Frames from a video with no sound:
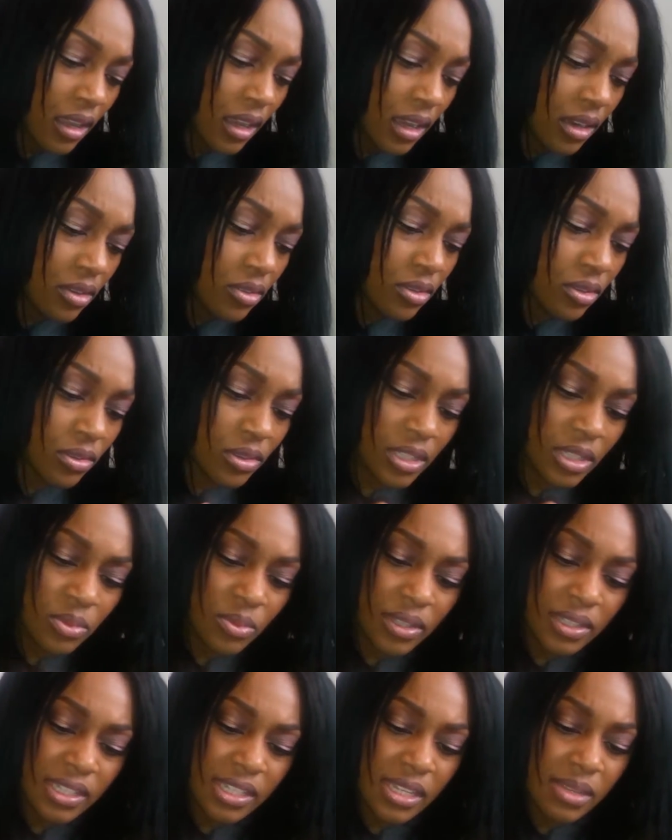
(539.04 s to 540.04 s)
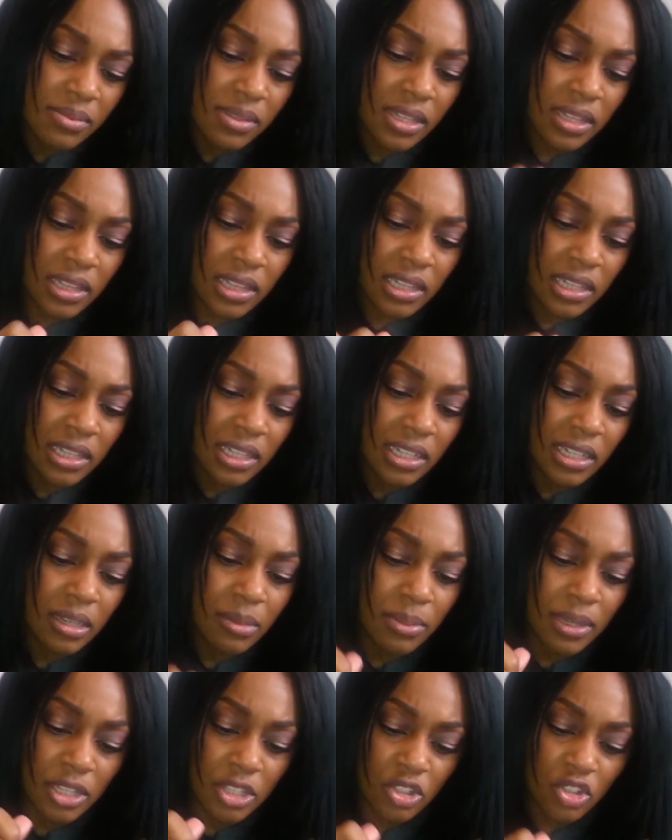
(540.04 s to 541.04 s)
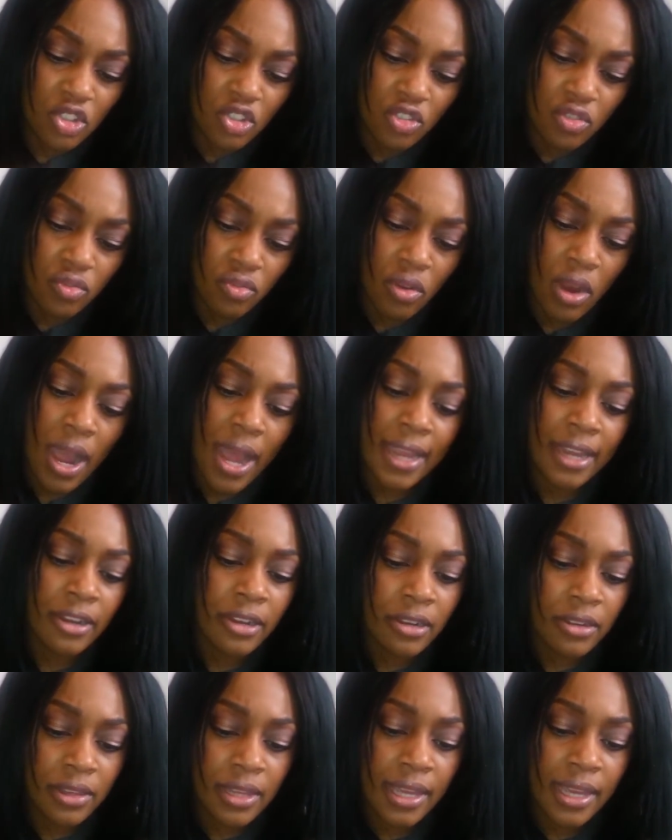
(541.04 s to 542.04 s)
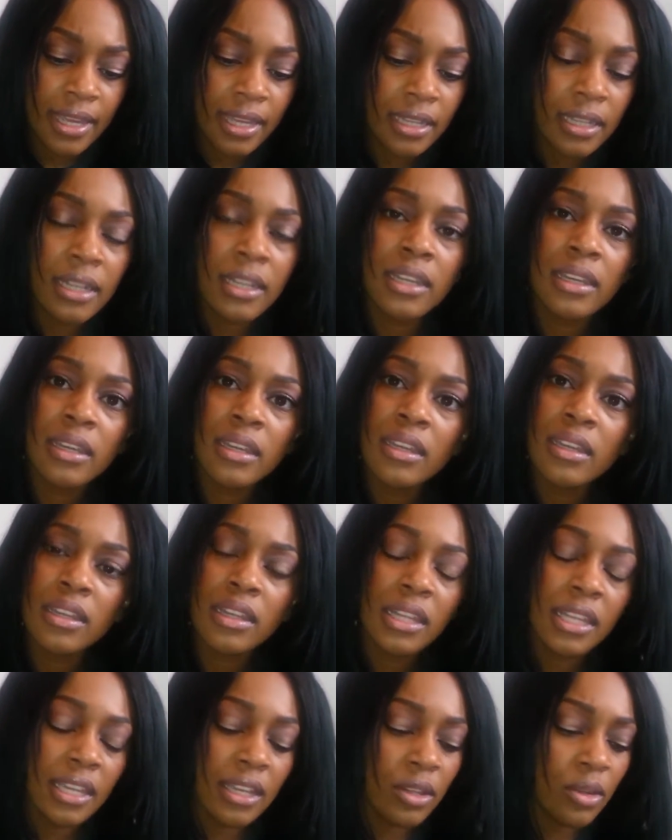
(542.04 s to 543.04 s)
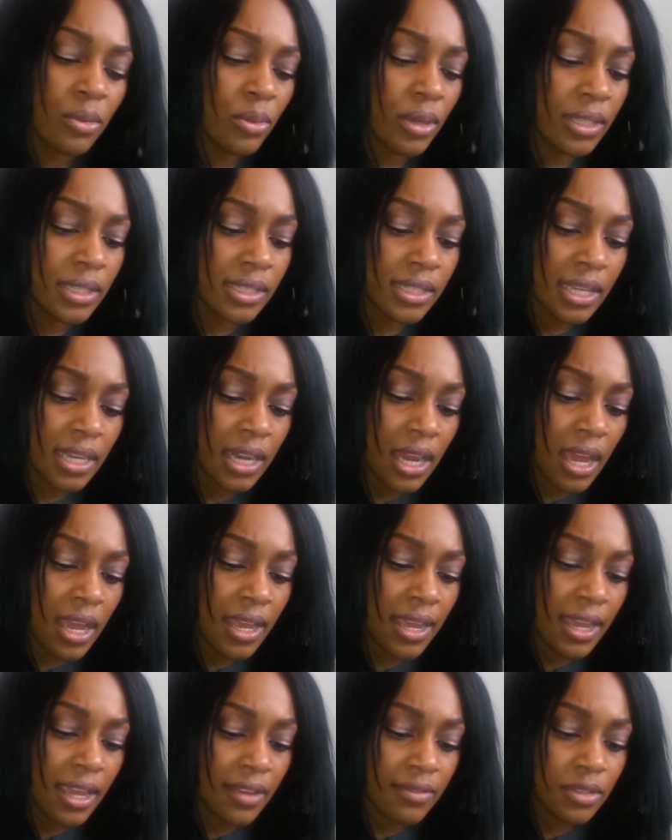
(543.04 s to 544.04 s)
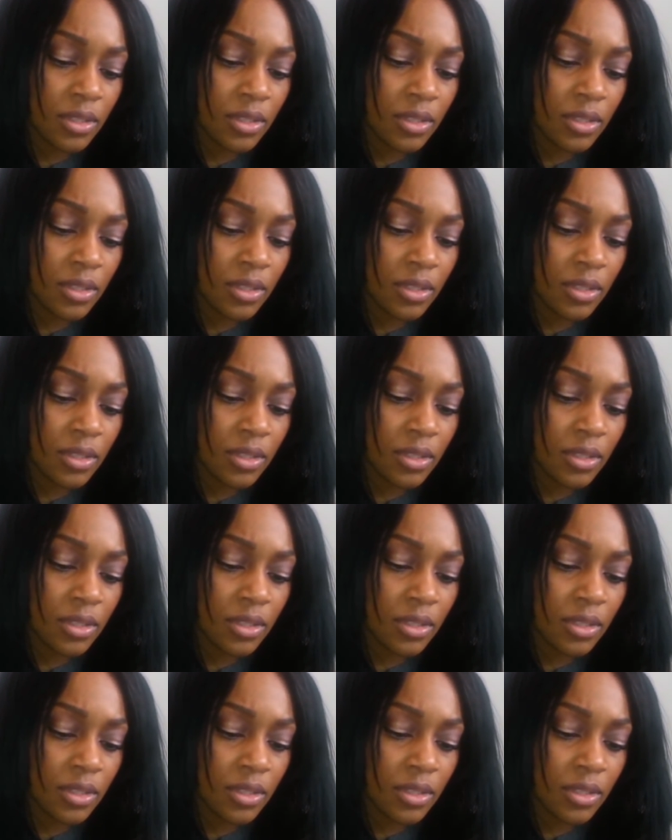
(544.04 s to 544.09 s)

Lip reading: I don't know, this one seems a little bit drier than the other ones that I have